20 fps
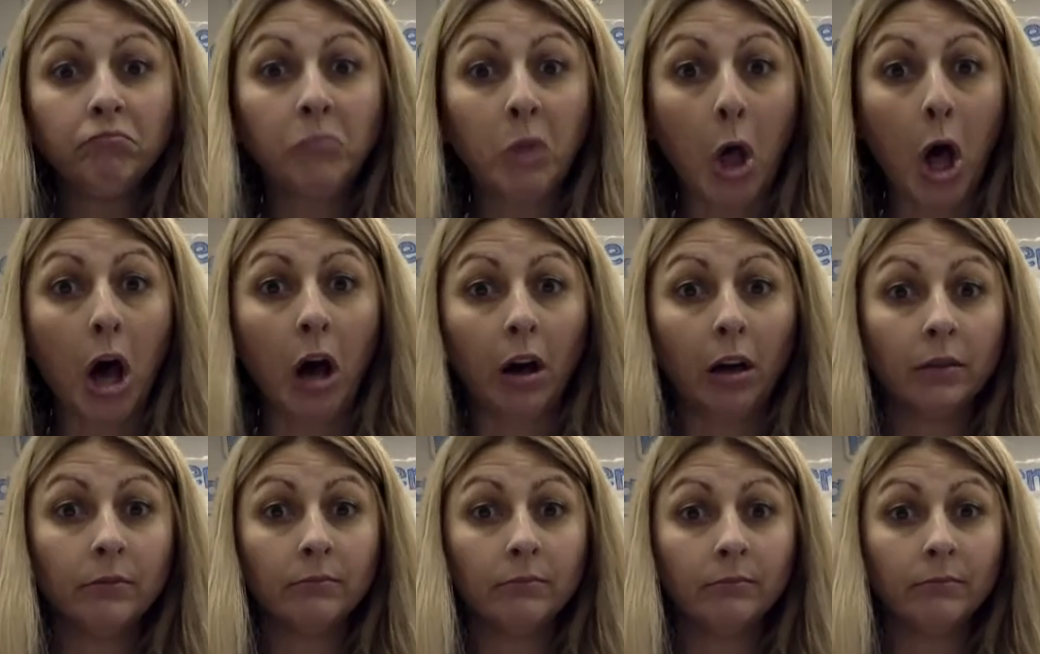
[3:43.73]
long.
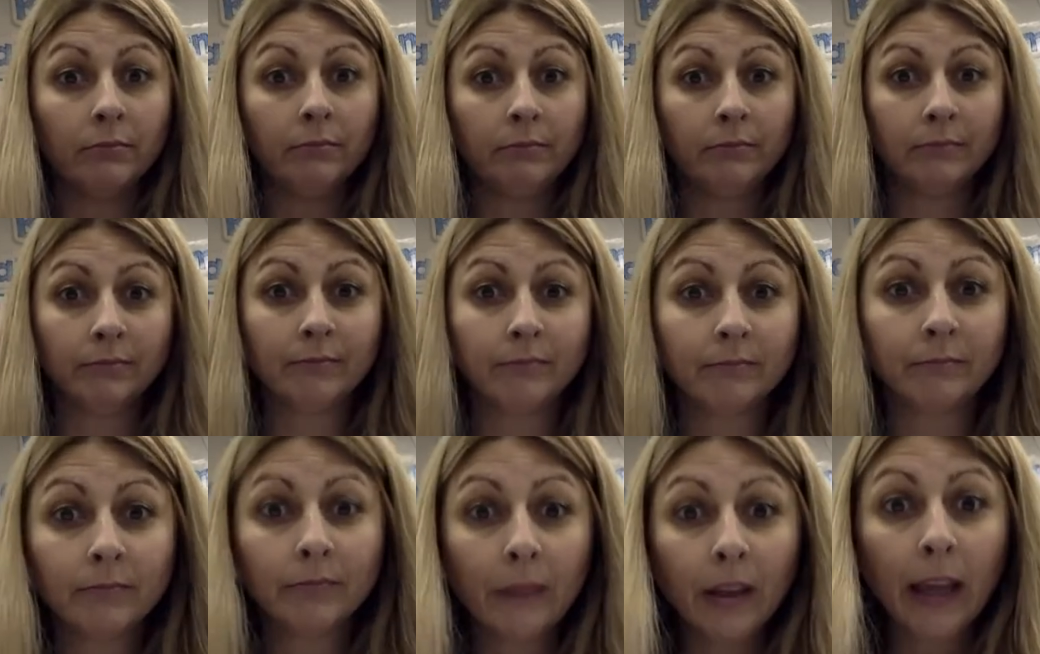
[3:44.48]

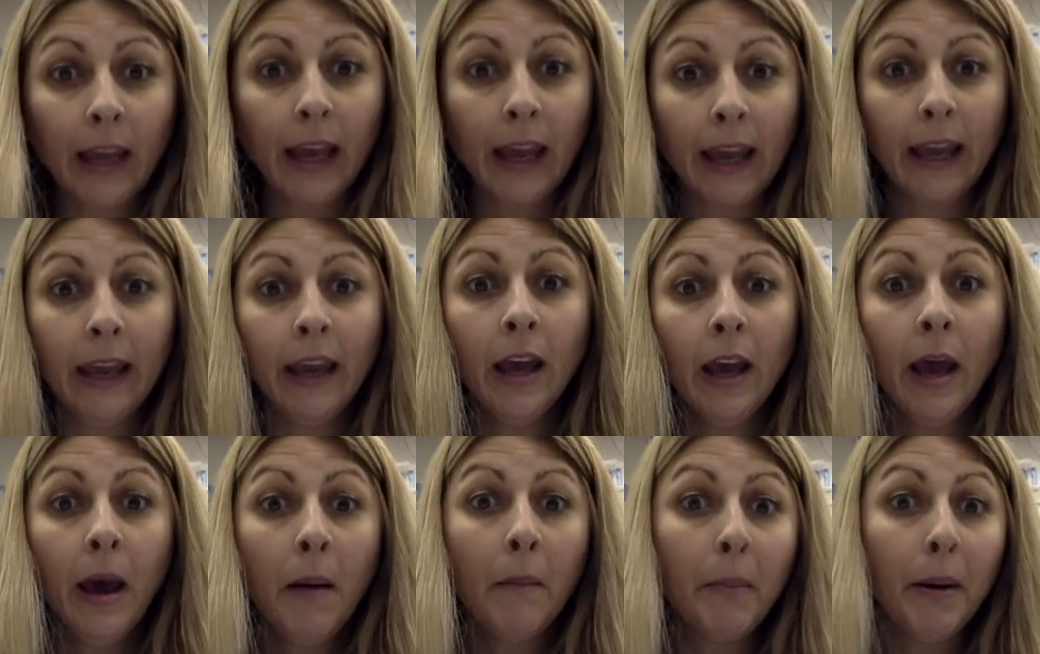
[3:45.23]
Okay.
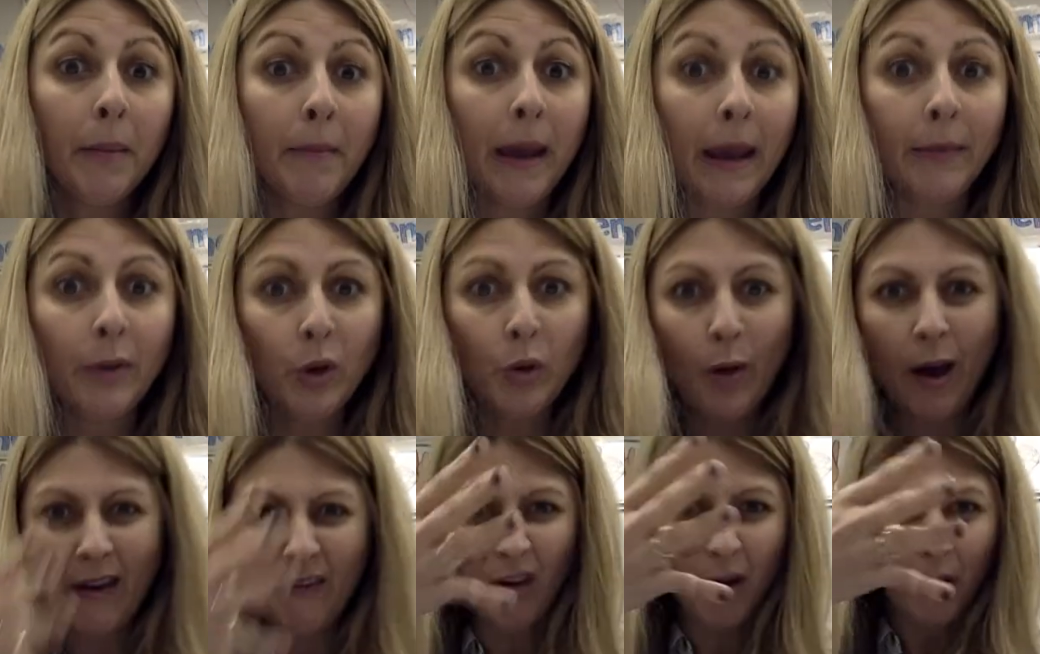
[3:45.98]
But maybe you
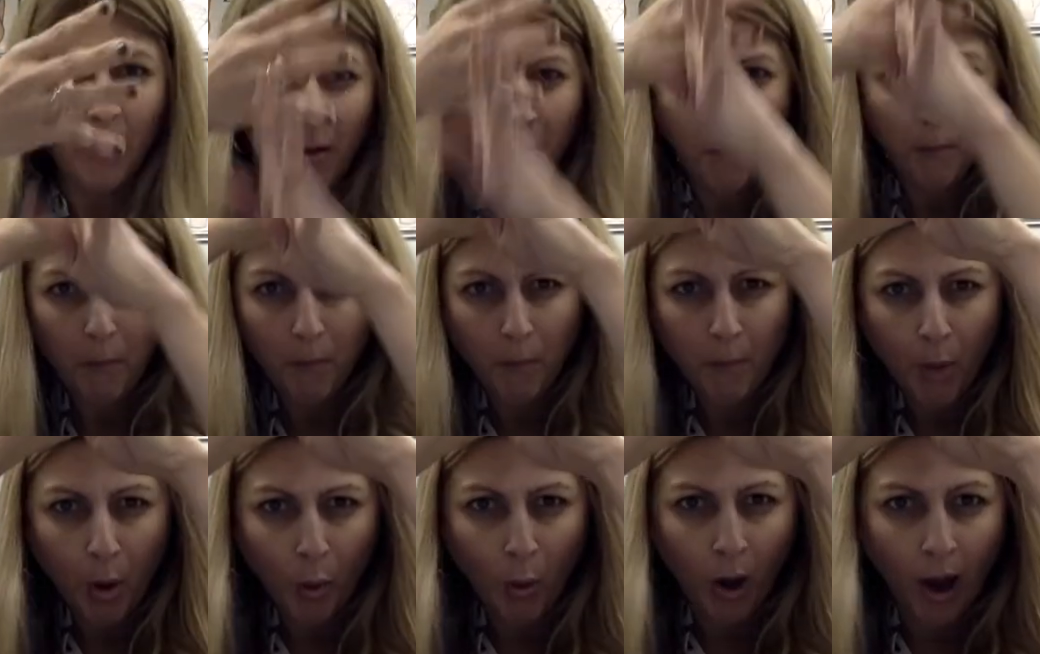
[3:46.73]
have a
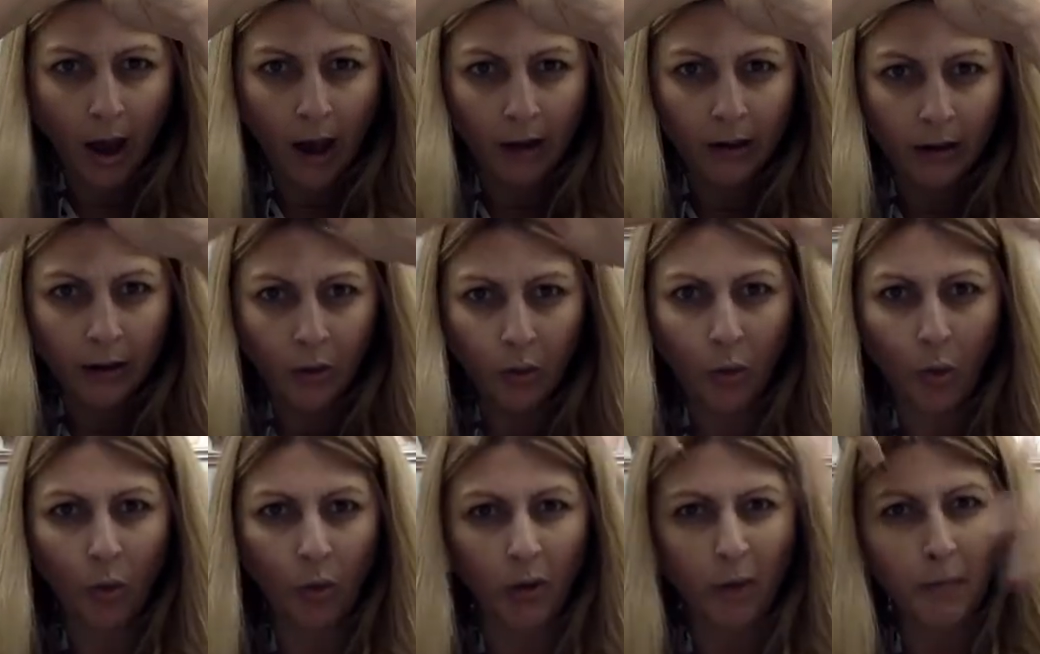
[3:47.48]
mohawk
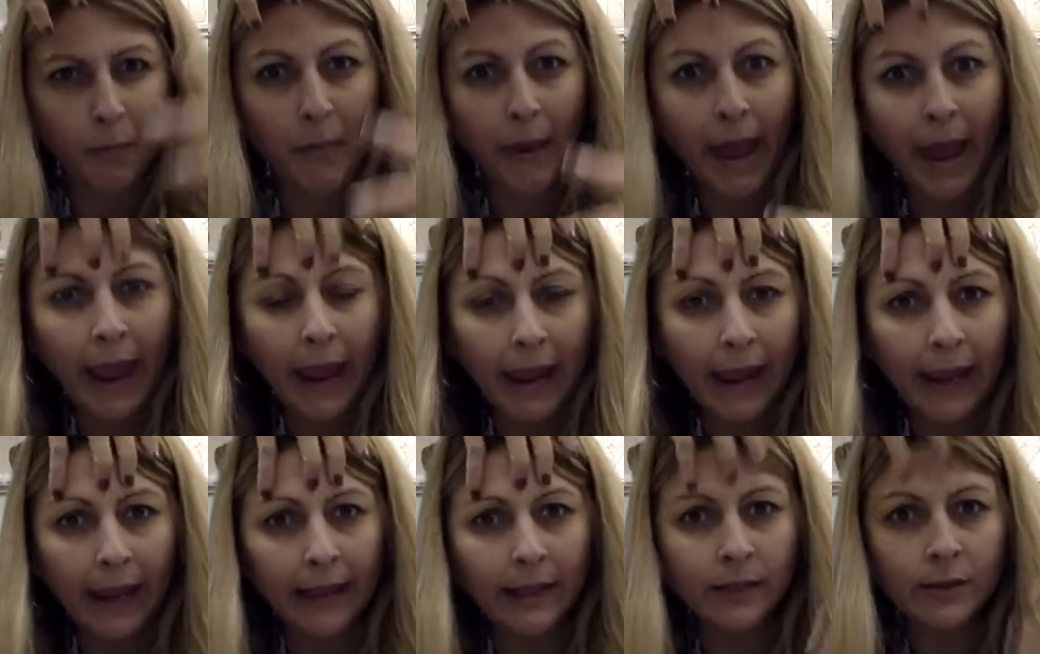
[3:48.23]
or
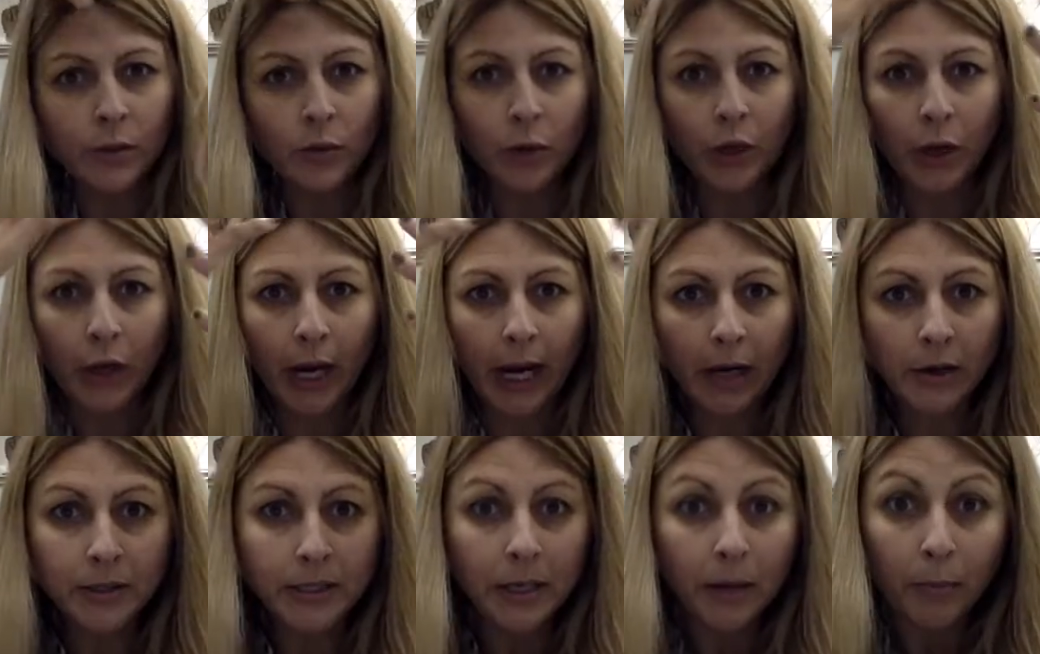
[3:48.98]
bangs, or your
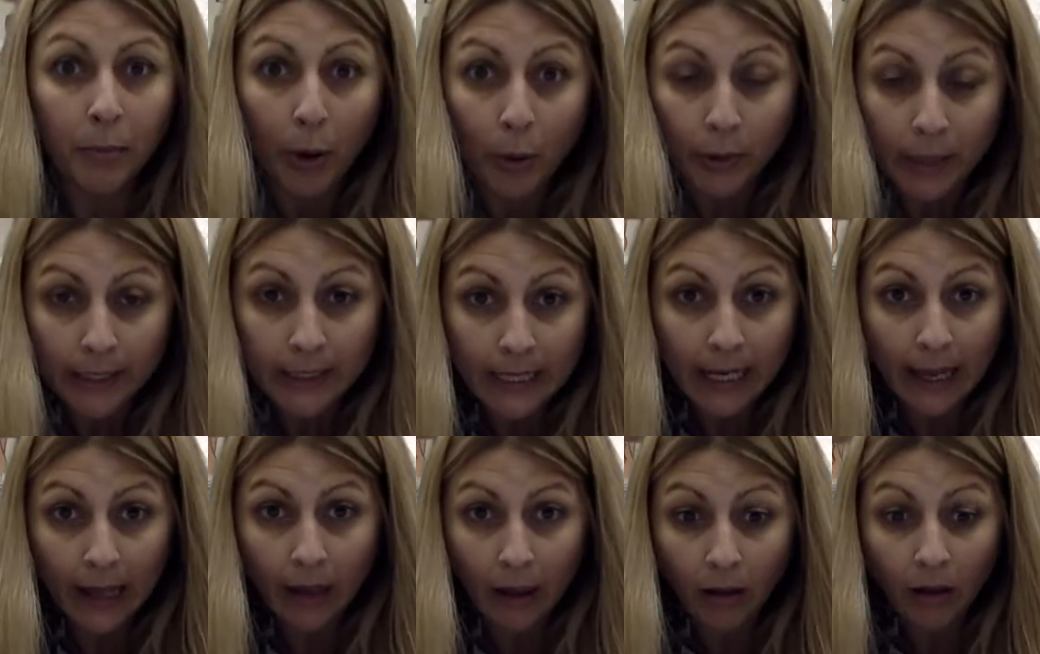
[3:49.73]
hair's in a
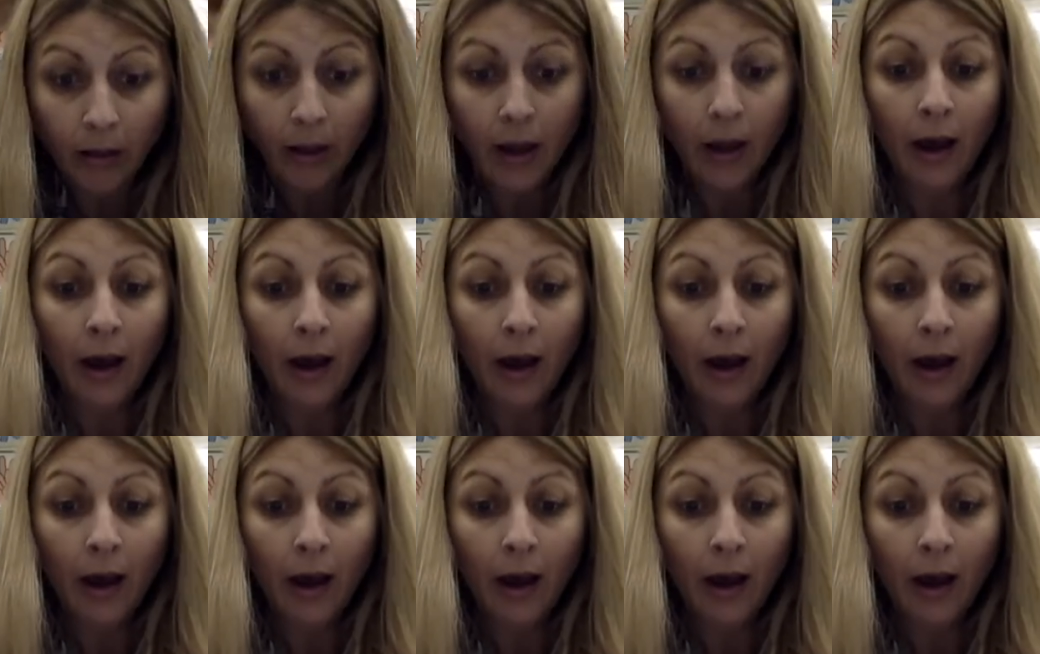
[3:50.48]
ponytail.